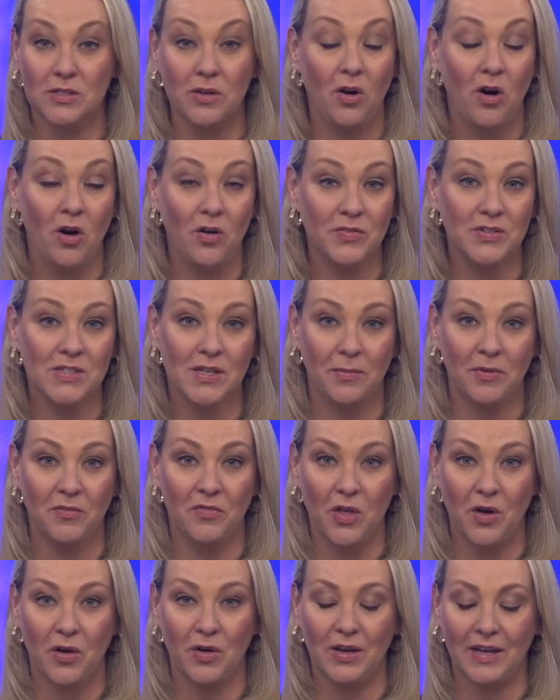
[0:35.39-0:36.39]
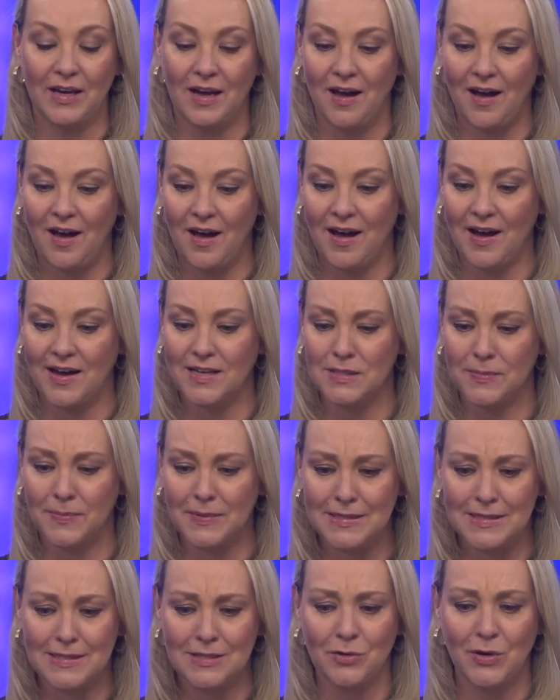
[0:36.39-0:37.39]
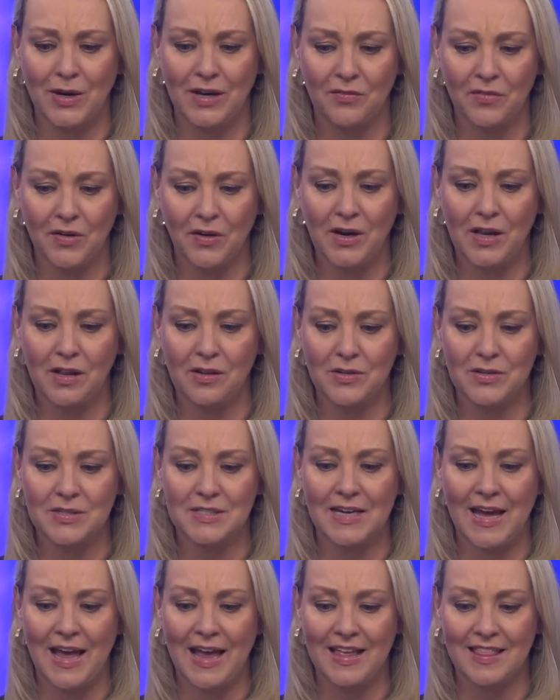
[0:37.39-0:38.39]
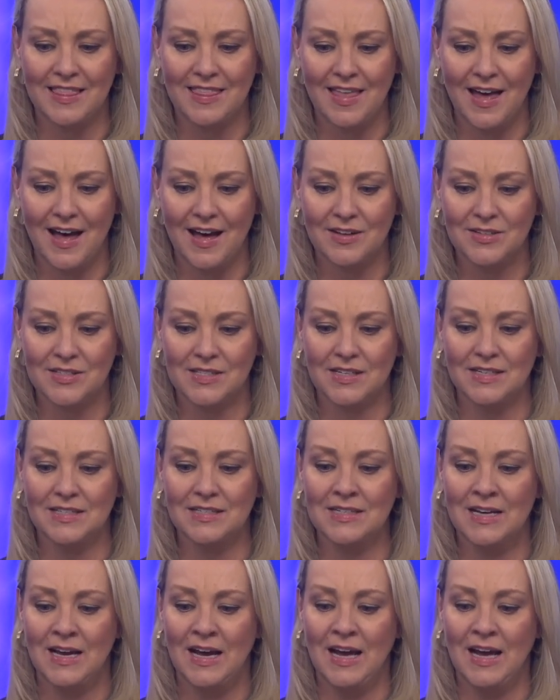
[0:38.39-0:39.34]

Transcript: So off some of the earlier highs, but still getting very close to 8,000.